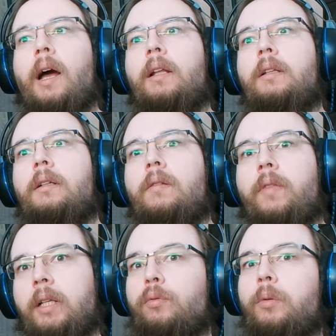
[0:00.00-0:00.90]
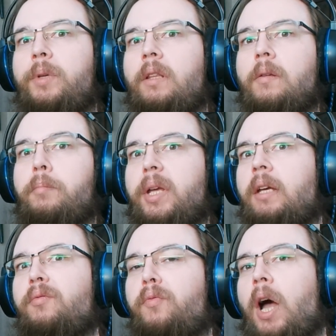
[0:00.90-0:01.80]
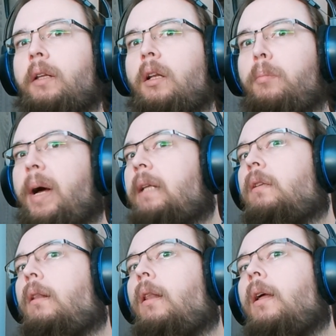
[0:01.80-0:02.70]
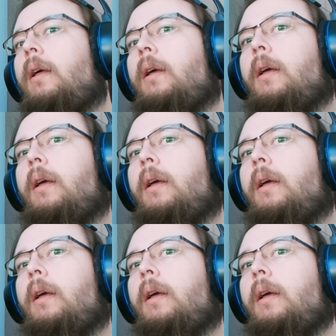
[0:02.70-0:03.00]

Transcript: and uh, that will be the big final battle.